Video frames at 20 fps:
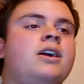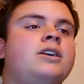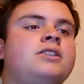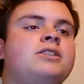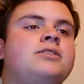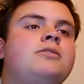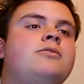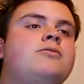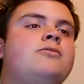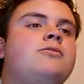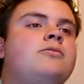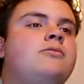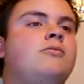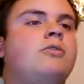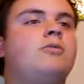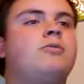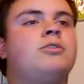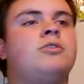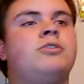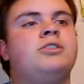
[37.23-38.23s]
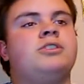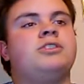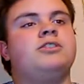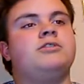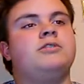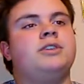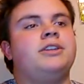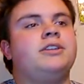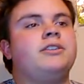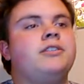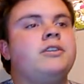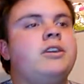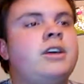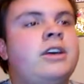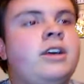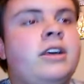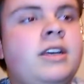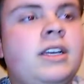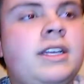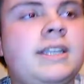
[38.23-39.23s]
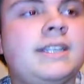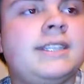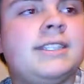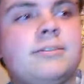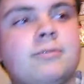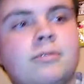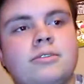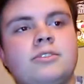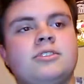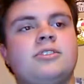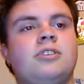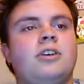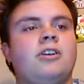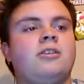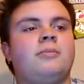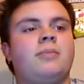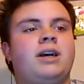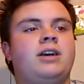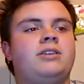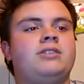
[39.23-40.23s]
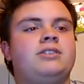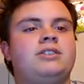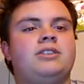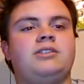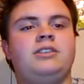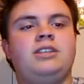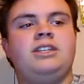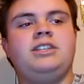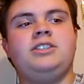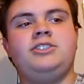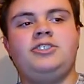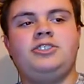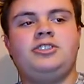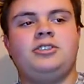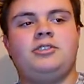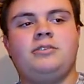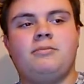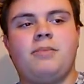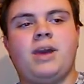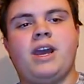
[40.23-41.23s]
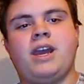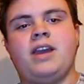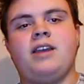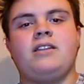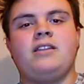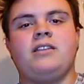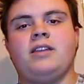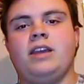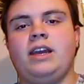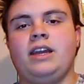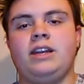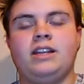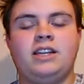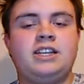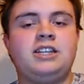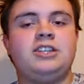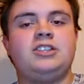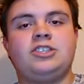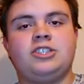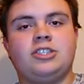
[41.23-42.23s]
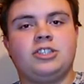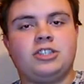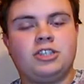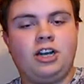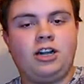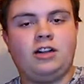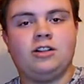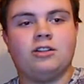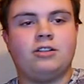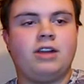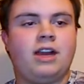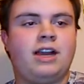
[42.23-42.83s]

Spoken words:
So what we're going to do here is we're going to talk about each bait and each color.